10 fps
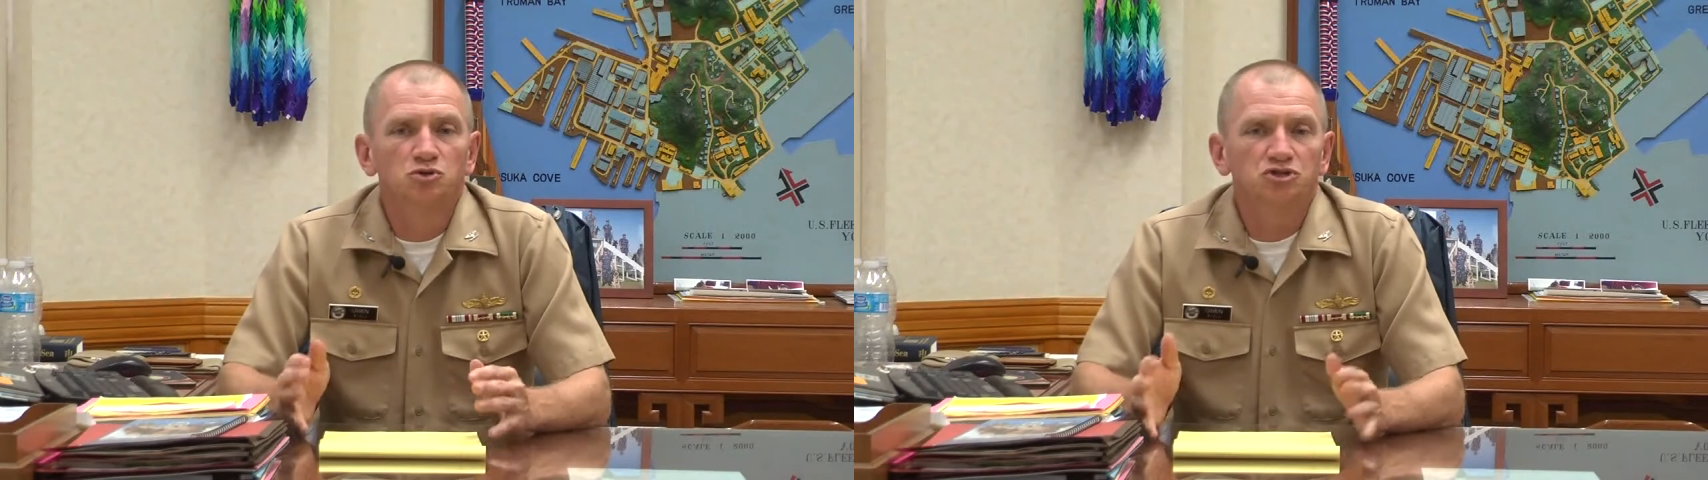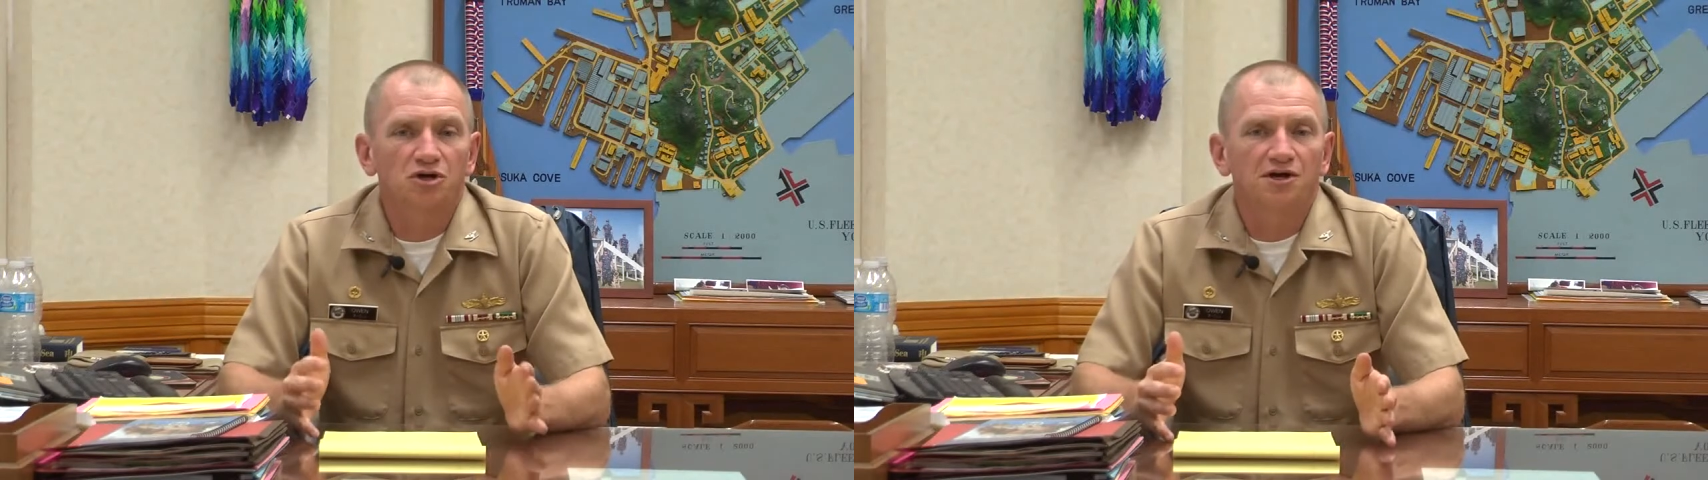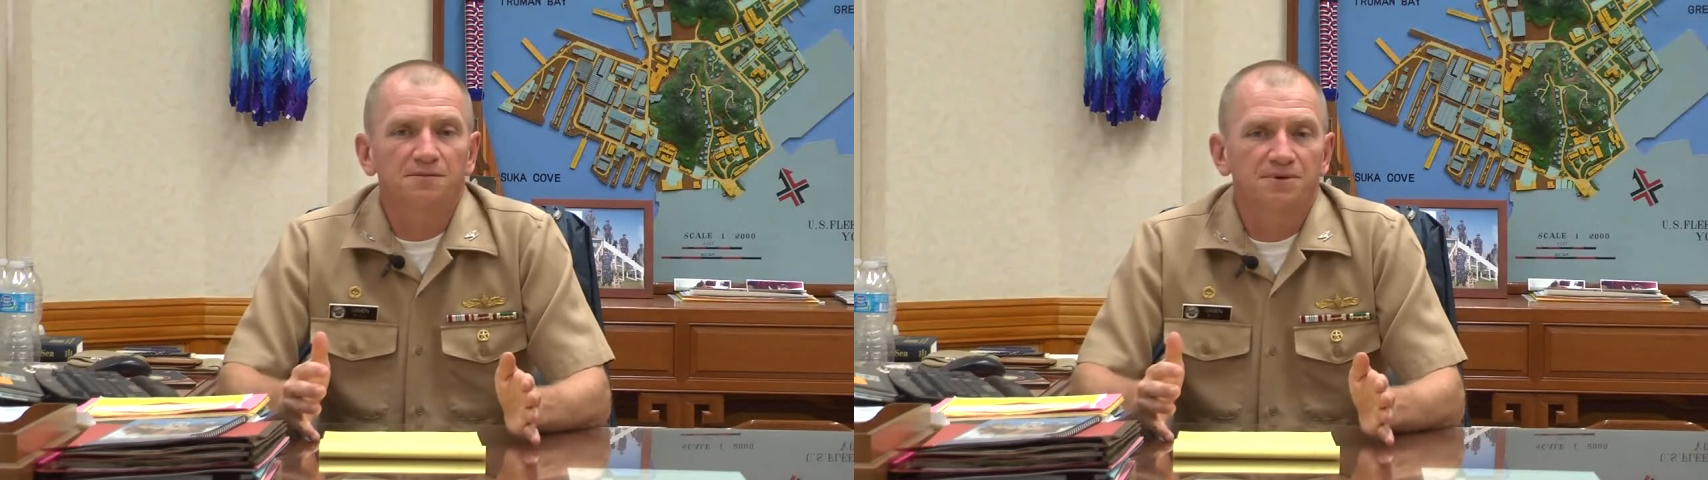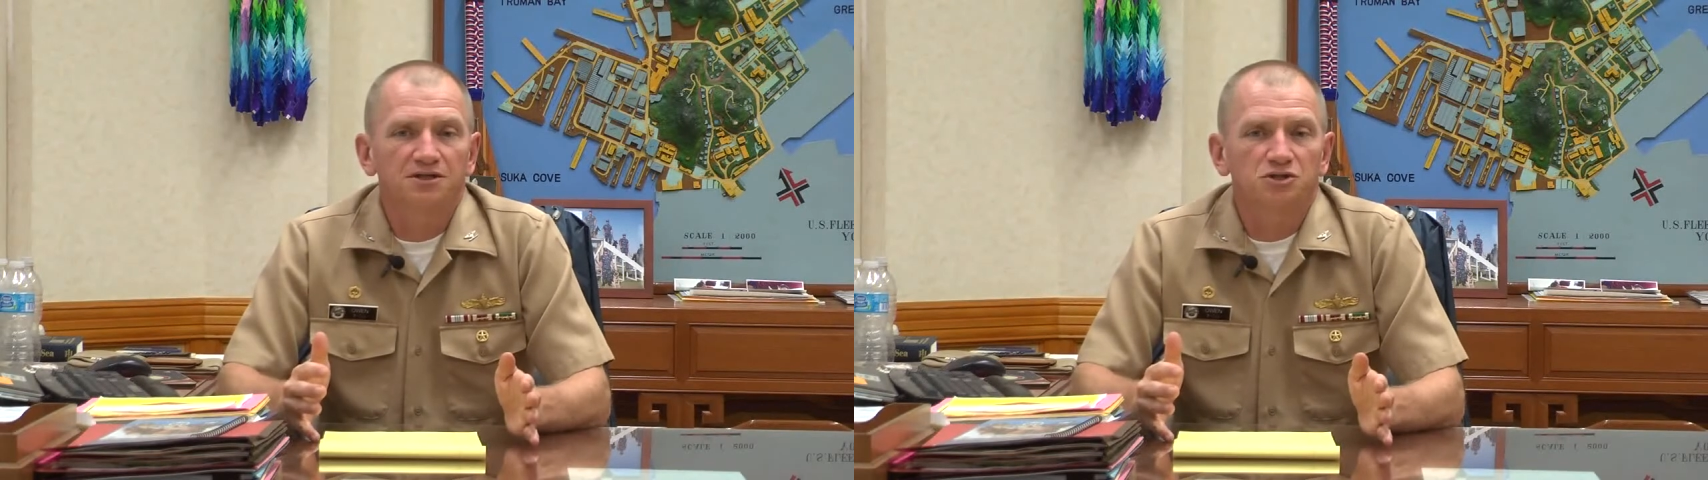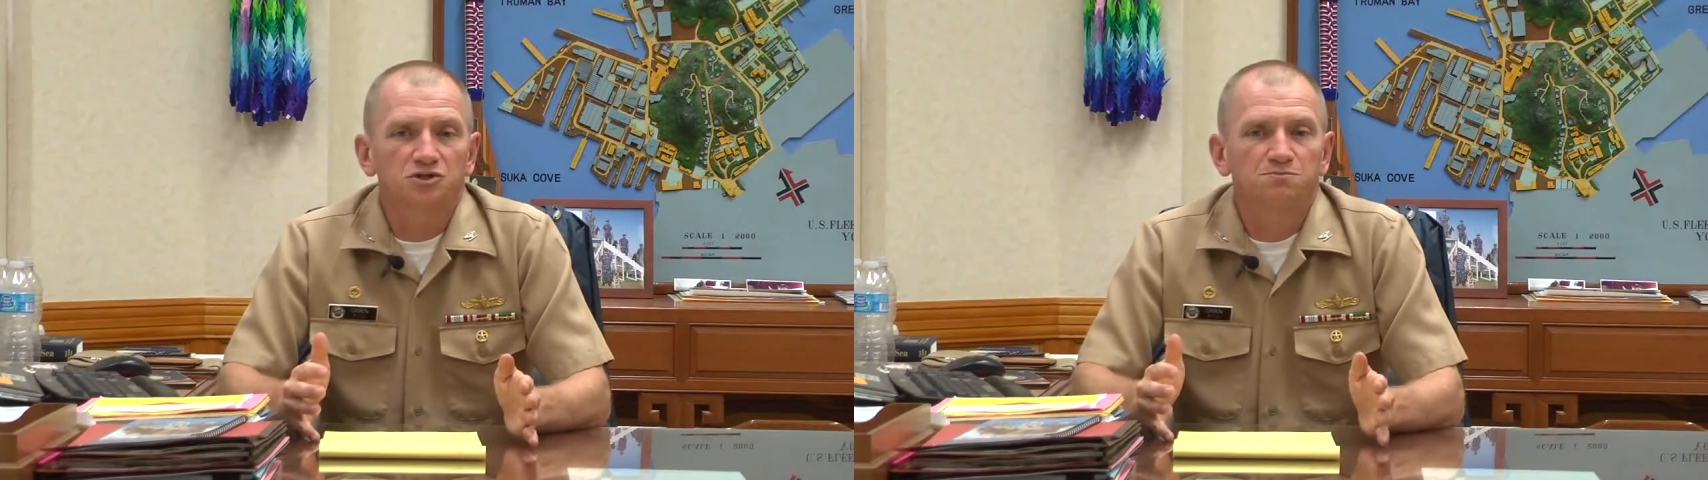two starting
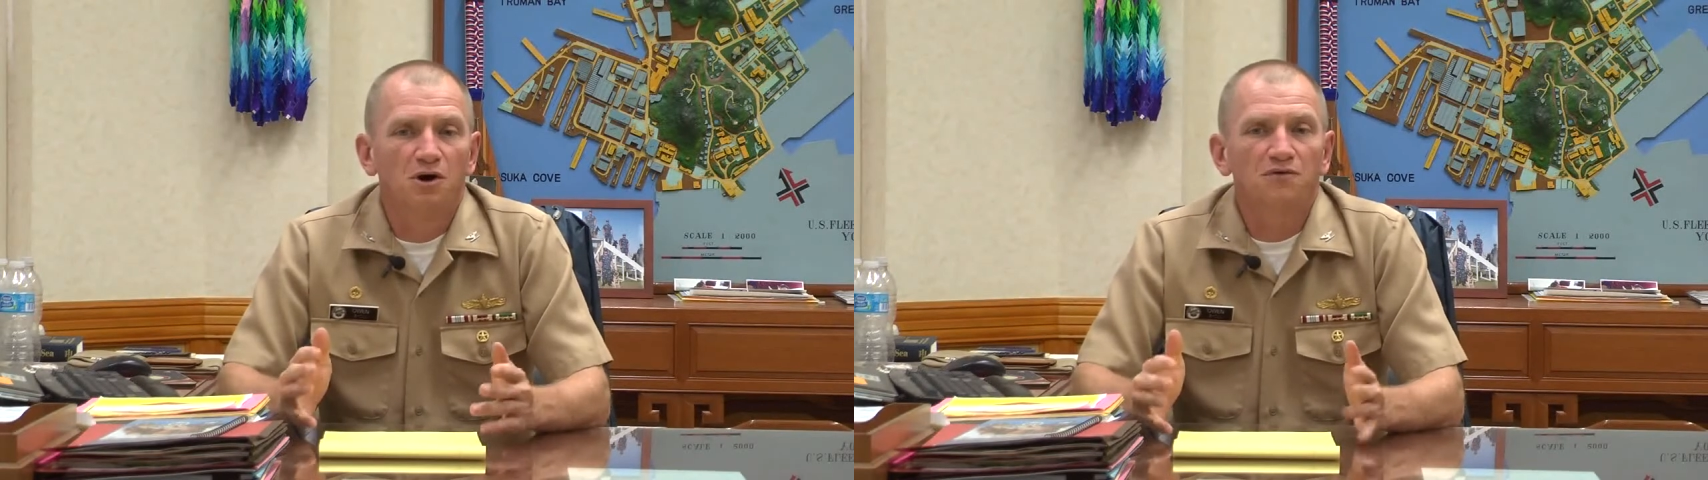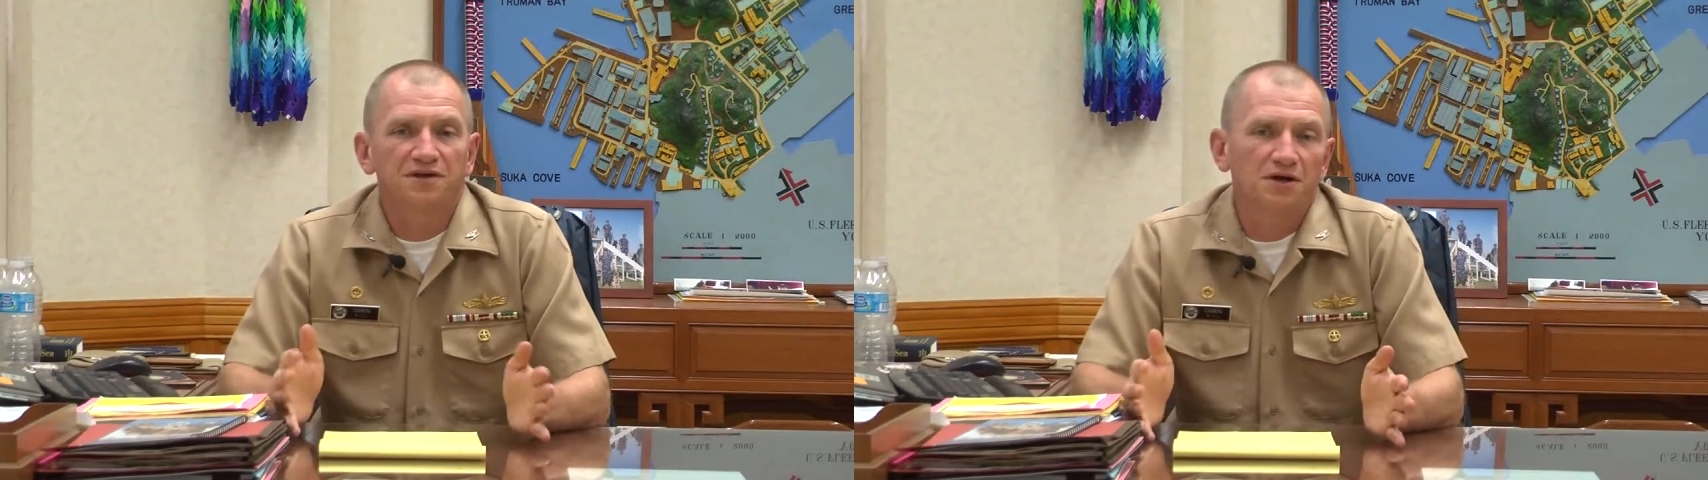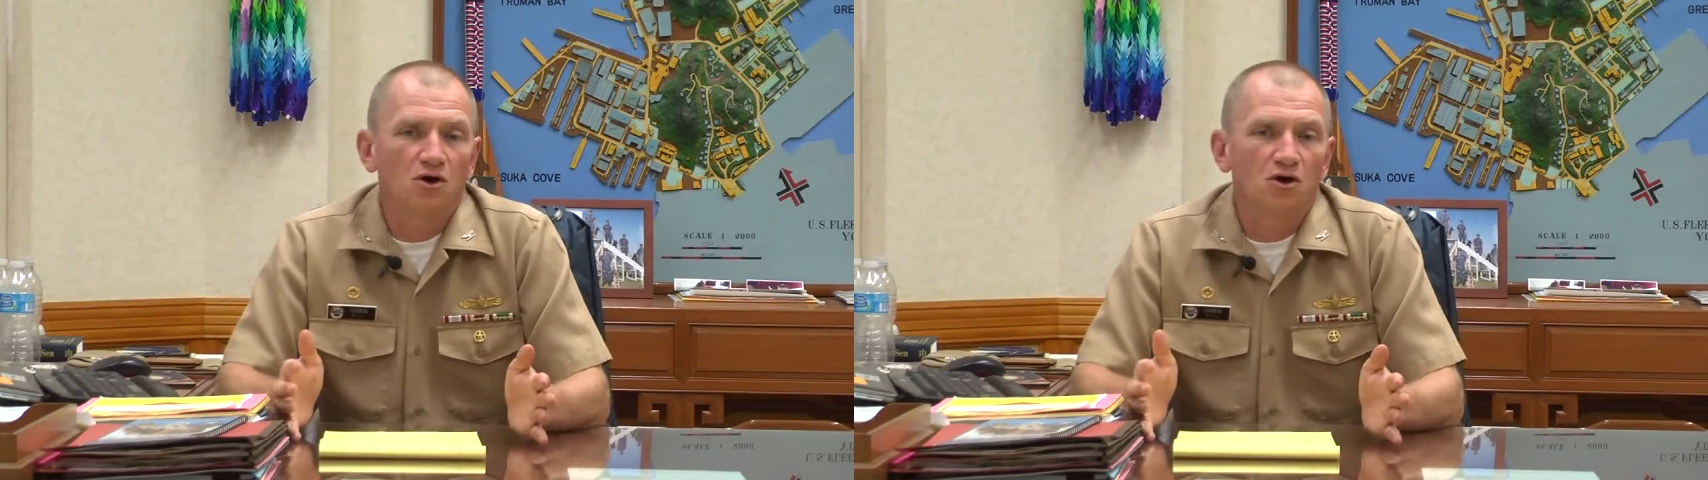pitchers both hit